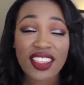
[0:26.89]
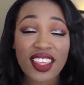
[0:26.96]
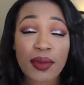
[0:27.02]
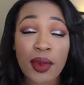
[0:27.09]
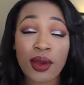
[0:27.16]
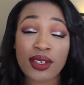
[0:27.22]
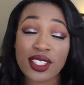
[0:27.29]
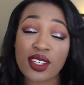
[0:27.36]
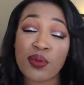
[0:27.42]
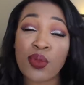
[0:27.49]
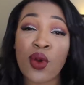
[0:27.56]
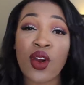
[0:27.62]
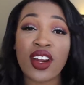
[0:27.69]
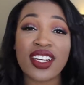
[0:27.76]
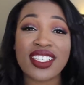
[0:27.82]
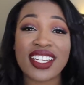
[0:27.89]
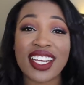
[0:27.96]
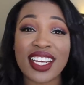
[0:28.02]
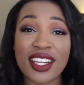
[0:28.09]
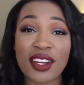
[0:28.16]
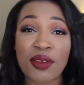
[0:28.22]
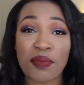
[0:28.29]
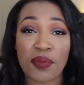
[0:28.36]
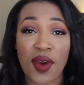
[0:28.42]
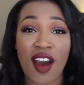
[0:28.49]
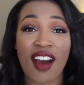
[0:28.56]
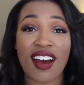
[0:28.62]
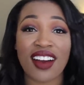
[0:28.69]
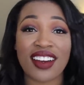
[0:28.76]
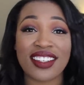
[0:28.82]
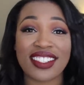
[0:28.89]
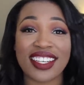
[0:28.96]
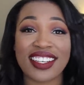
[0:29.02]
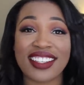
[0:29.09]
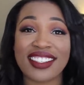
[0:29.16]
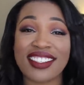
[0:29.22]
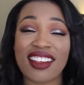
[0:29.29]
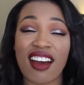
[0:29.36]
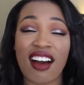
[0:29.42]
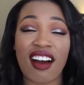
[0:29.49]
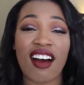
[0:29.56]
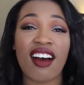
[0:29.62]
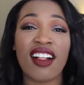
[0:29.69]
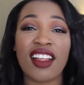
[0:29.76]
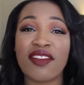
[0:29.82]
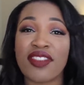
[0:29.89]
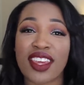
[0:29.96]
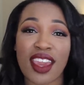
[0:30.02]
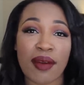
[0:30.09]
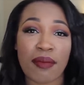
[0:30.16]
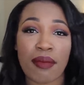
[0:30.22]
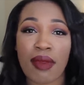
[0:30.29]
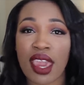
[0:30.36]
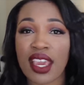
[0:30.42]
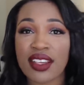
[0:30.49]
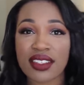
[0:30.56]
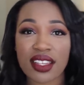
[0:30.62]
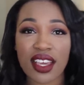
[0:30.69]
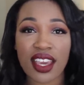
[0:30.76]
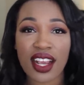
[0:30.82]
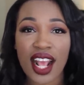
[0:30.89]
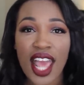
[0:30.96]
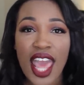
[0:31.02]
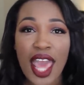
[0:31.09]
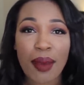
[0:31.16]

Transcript: the most important part is all of the amazing